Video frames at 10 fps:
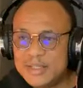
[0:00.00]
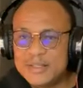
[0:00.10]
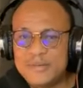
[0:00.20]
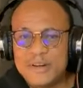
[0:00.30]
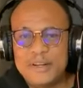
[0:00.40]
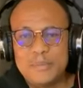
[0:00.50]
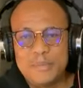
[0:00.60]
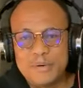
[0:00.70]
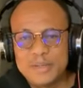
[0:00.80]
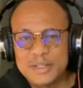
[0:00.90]
This is
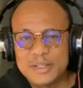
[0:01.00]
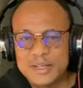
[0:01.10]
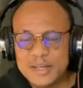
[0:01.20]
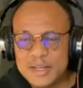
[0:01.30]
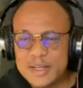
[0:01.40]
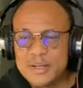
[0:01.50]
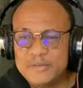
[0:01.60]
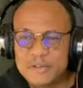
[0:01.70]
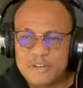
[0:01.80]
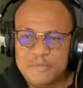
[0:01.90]
very important. The
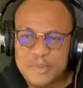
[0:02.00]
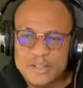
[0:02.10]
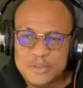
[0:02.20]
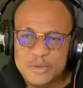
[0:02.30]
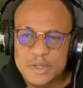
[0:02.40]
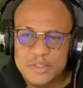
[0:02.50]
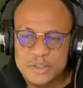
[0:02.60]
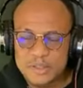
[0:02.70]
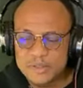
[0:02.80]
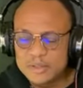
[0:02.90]
gift of
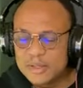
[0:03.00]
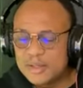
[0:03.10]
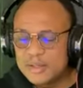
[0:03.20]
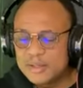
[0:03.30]
persuasion,